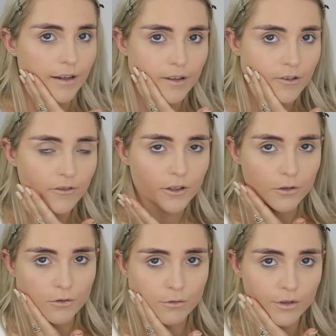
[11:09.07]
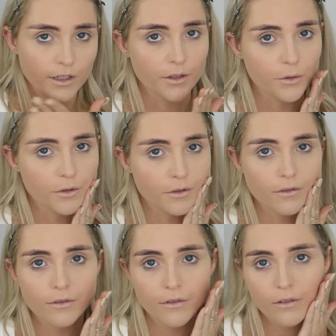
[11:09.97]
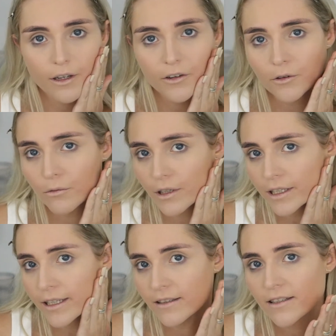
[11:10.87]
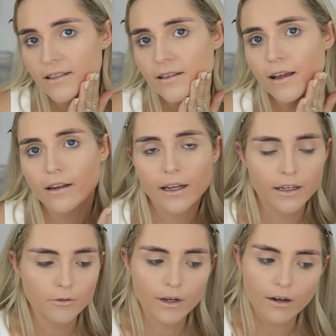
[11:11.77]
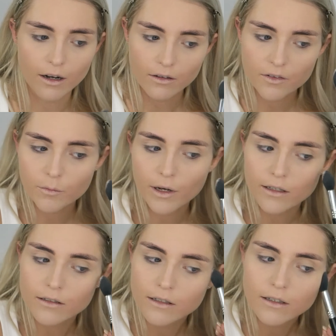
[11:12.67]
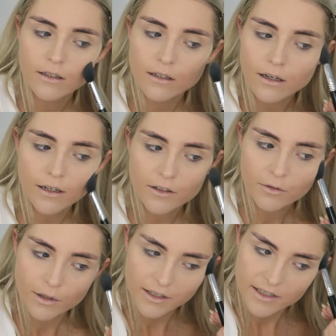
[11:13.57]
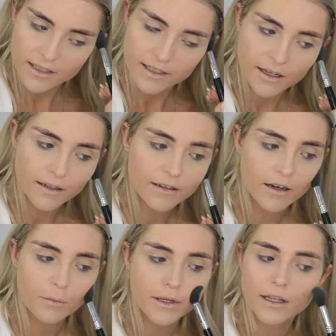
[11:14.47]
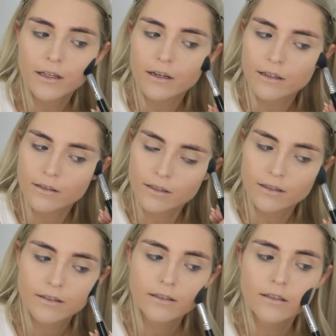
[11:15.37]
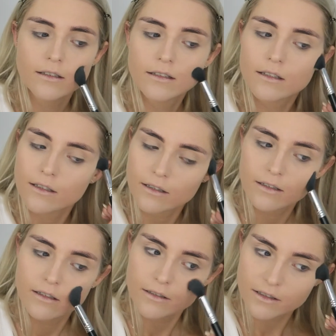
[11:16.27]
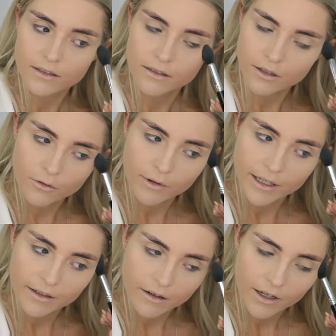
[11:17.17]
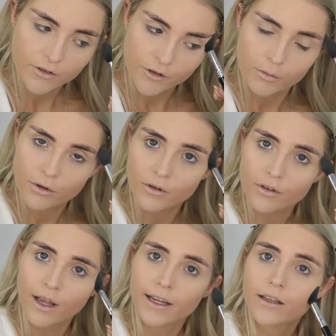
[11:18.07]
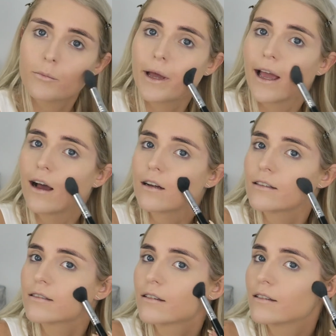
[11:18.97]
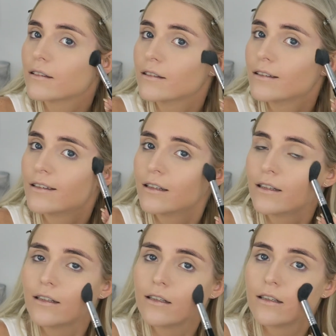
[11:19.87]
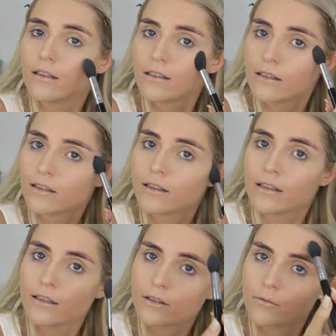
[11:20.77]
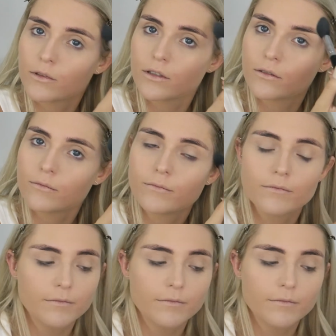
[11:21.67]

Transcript: it feels really good. I don't really need to set anywhere else, but I just want to set up here, just so when I do put like your powders on, it won't